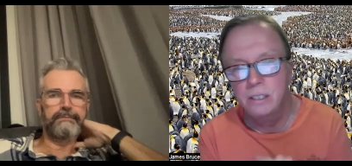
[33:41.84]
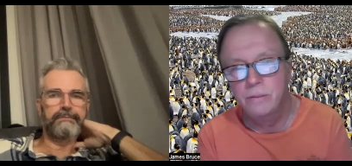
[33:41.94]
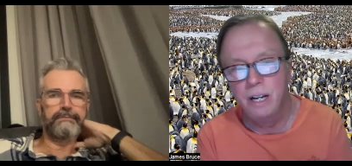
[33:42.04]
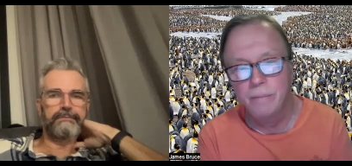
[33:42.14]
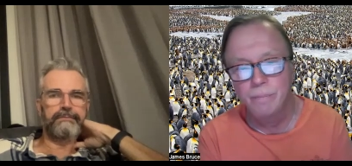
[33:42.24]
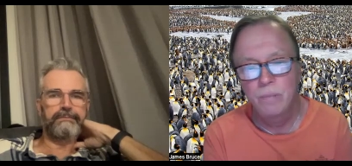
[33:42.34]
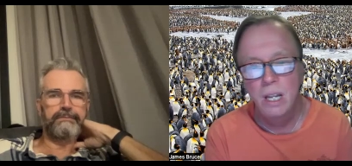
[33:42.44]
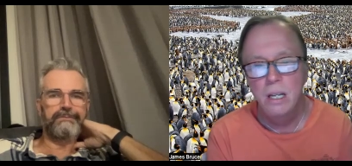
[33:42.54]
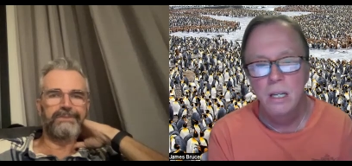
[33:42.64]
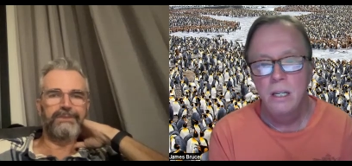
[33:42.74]
Speaker 1: That's fine.
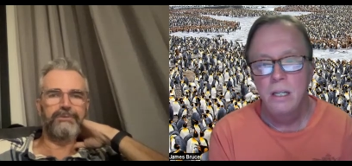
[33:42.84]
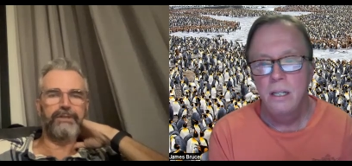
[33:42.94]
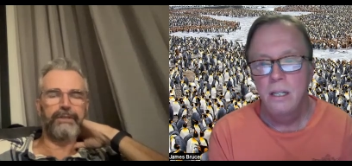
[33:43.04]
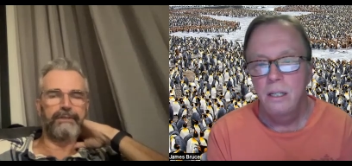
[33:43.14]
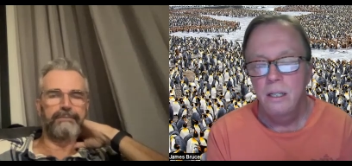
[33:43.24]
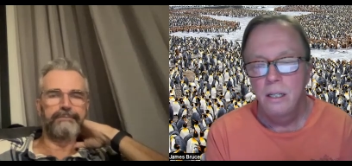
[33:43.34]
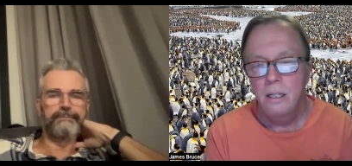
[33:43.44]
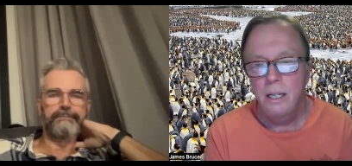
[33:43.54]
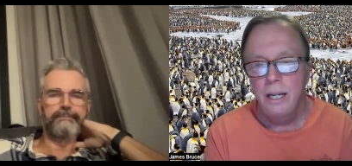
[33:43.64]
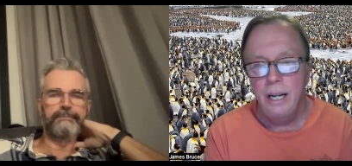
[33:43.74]
You start.
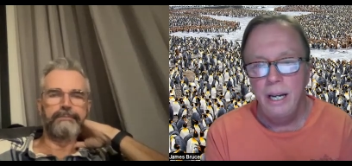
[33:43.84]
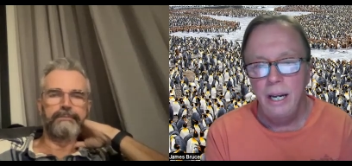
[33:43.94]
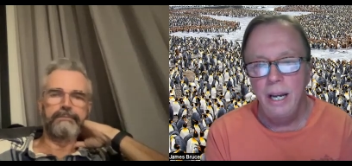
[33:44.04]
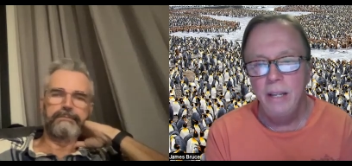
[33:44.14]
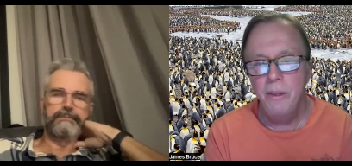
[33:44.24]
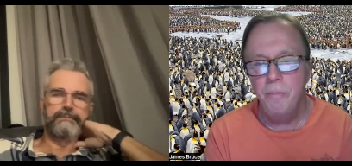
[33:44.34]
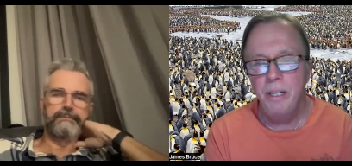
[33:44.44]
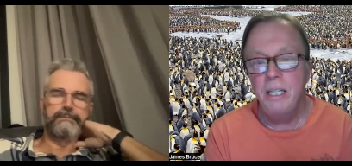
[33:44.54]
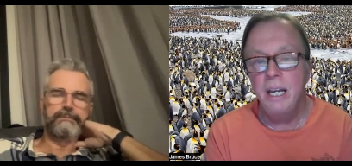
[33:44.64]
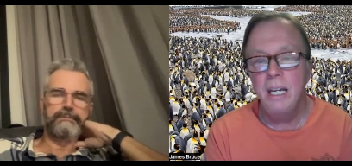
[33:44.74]
In the
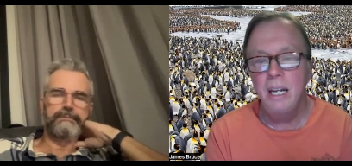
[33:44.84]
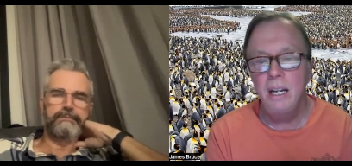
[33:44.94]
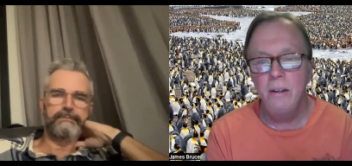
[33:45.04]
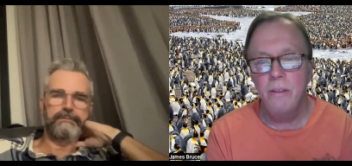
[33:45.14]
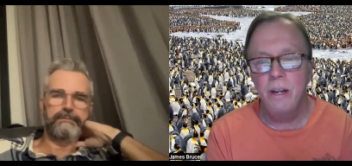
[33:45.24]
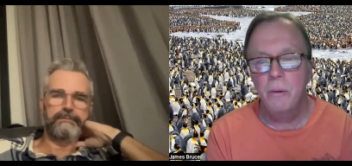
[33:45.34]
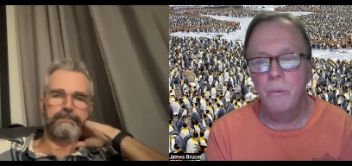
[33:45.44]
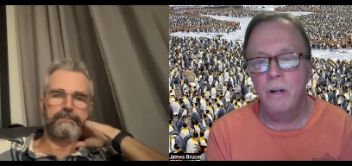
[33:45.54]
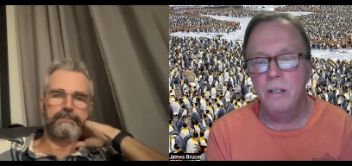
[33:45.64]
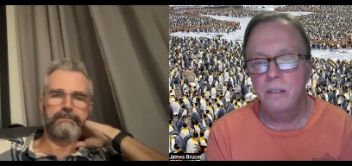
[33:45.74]
beginning, there
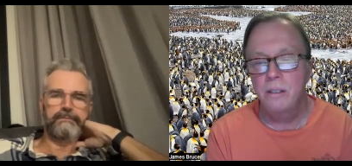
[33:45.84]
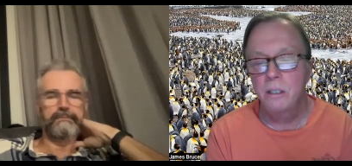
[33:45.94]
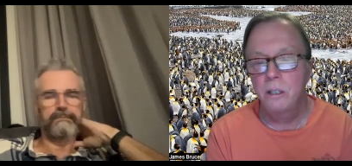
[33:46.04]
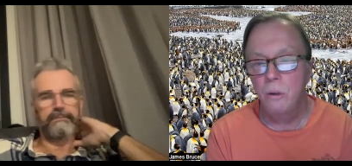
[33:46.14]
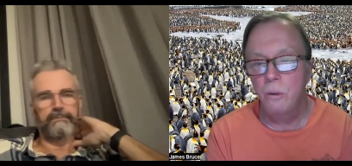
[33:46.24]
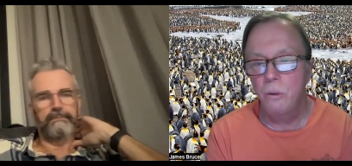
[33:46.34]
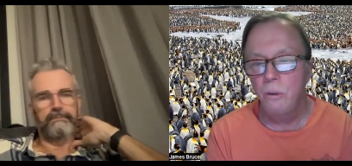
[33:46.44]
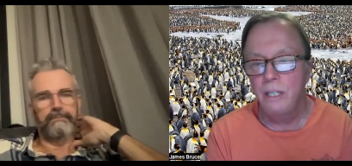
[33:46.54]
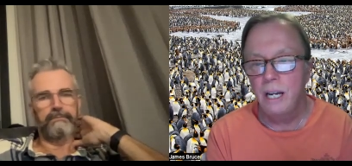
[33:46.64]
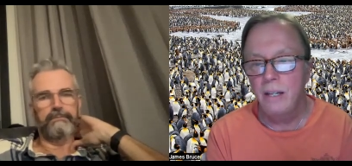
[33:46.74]
was the
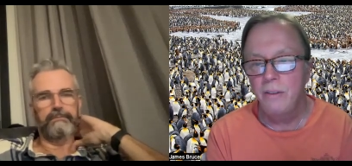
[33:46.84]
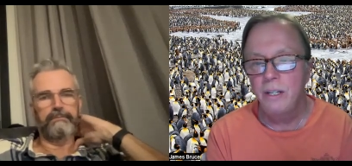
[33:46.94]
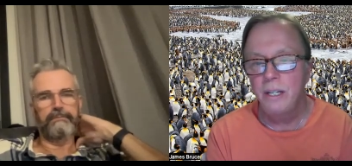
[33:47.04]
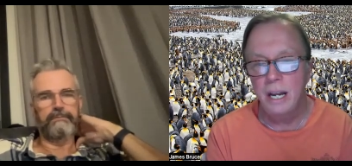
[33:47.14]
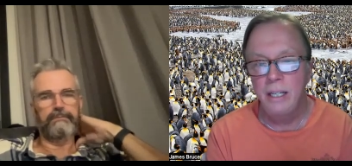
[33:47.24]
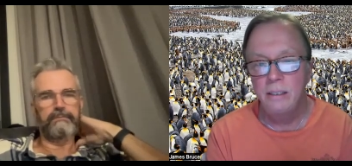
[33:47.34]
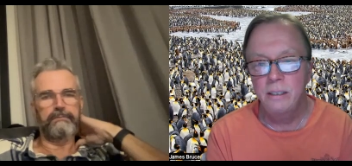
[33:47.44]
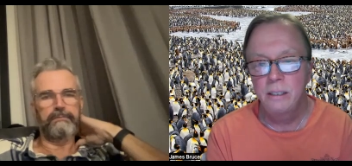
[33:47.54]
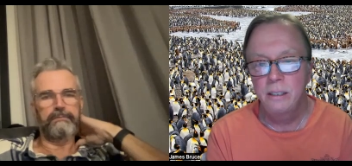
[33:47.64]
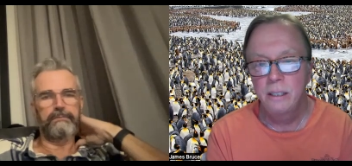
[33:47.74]
cold and the night.
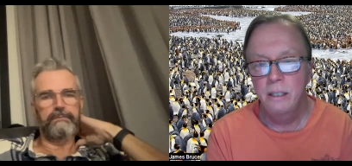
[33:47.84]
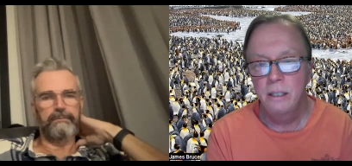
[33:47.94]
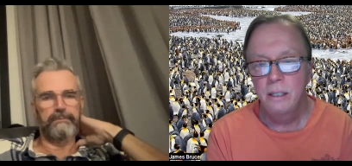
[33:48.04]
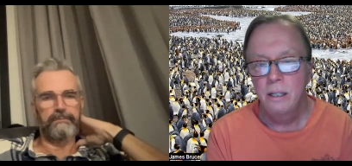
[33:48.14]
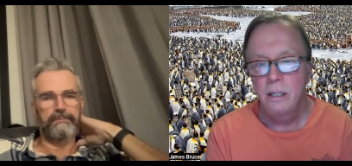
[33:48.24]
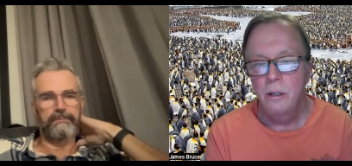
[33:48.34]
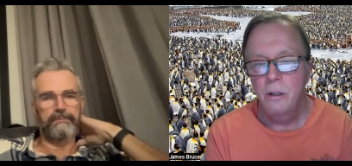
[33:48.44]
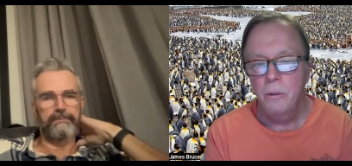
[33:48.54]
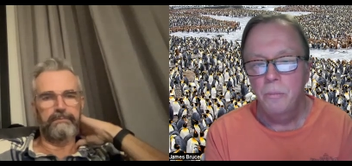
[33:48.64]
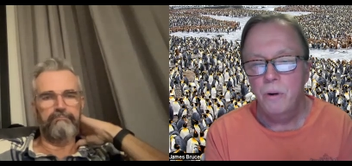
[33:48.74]

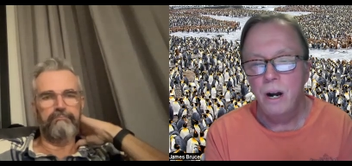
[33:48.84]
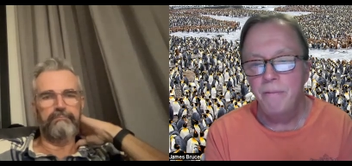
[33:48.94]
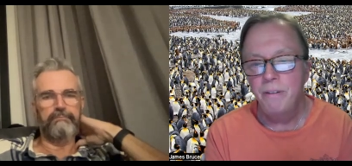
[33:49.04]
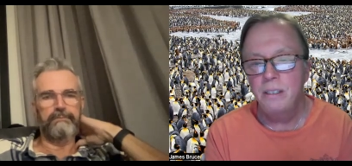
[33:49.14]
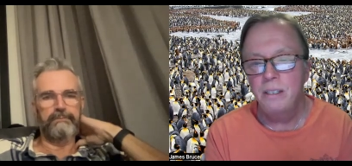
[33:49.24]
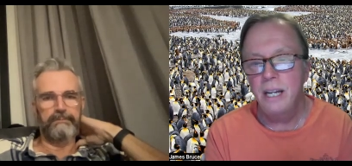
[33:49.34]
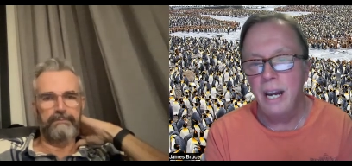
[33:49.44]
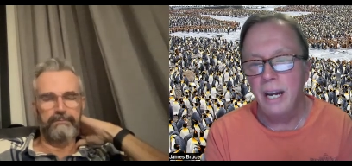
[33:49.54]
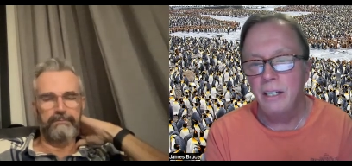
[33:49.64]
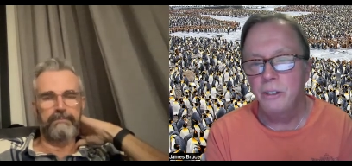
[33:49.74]
Prophets and
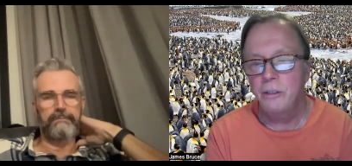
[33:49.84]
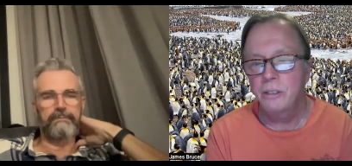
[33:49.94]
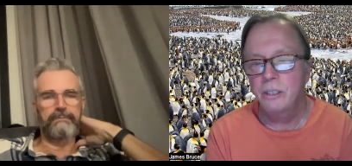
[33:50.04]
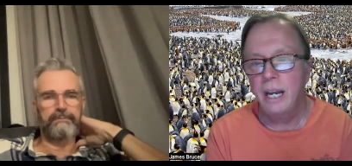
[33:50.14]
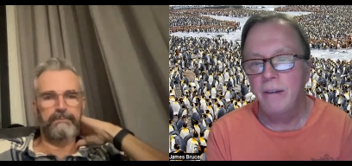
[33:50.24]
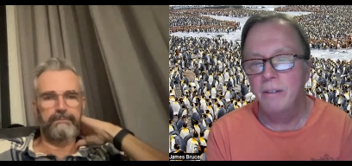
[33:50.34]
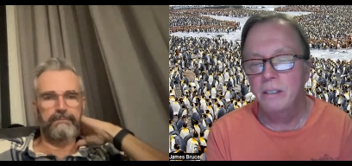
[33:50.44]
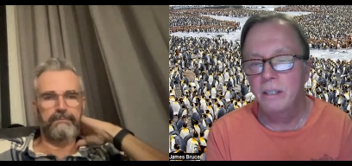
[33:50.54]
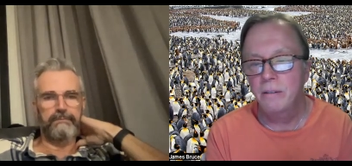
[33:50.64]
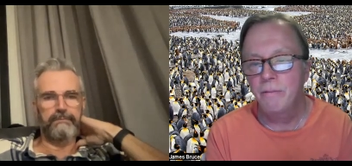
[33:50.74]
angels gave
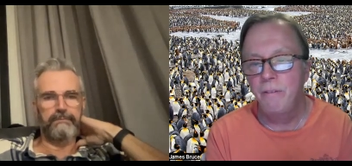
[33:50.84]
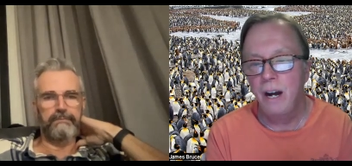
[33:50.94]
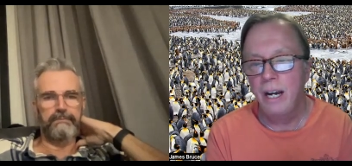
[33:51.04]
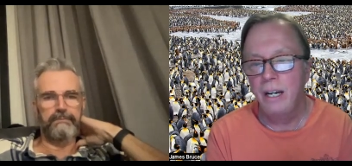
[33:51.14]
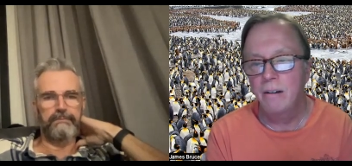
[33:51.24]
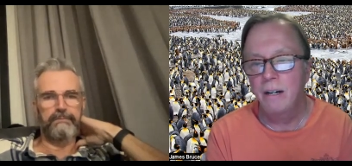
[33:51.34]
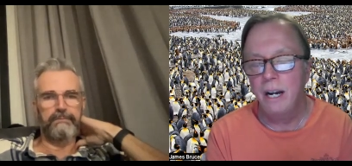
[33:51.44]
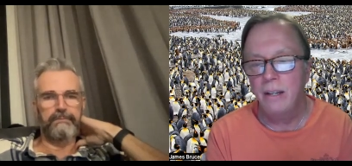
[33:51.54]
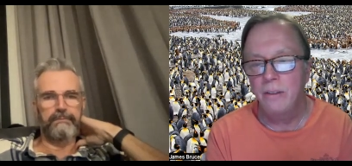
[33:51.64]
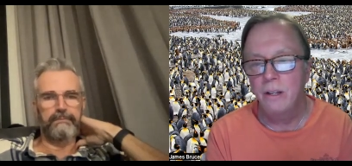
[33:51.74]
us the fire
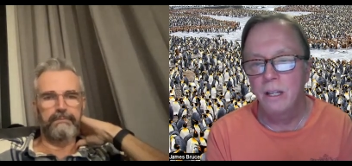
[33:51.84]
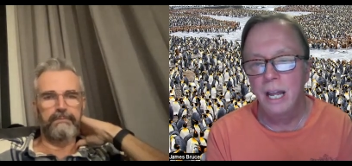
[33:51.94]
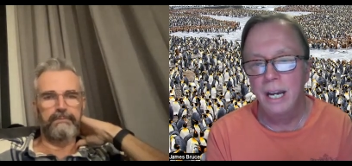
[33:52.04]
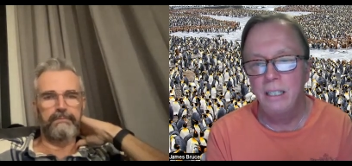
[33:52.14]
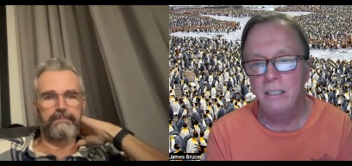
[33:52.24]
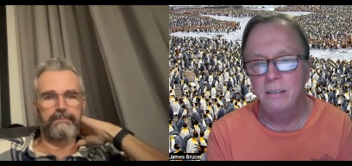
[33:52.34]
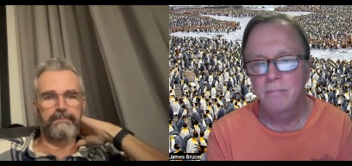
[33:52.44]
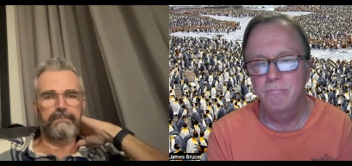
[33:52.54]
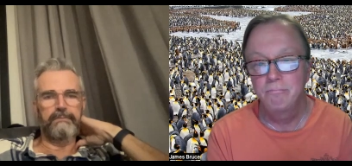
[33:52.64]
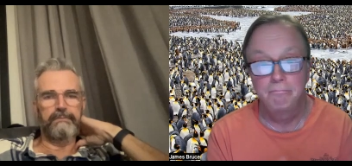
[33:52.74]
and the light.
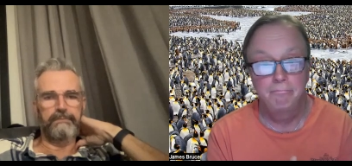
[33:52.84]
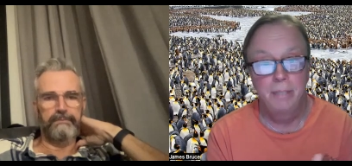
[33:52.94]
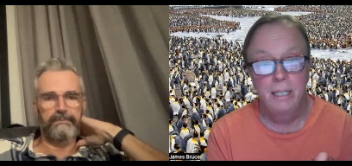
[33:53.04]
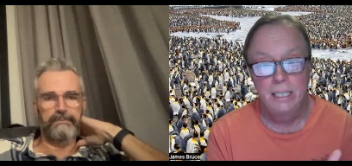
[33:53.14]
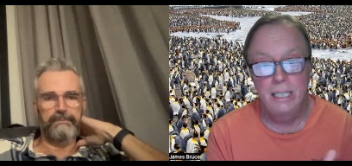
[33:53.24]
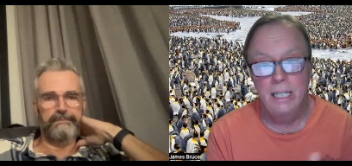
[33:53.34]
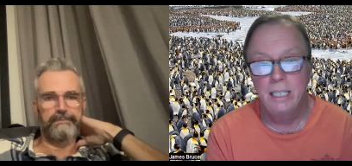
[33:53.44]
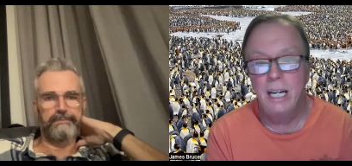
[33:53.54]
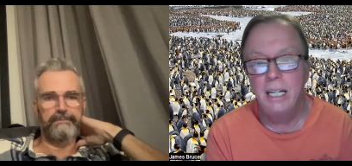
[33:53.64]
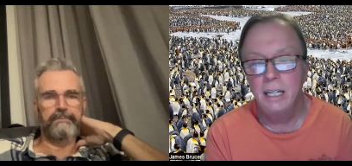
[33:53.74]
I
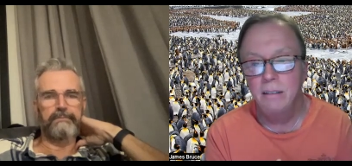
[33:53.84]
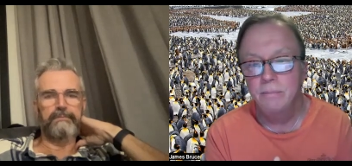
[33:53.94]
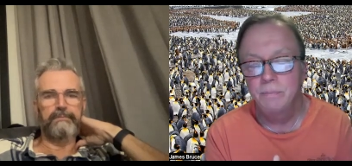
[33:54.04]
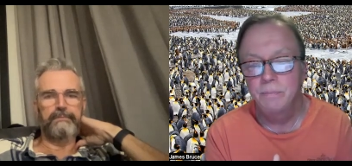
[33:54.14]
like it.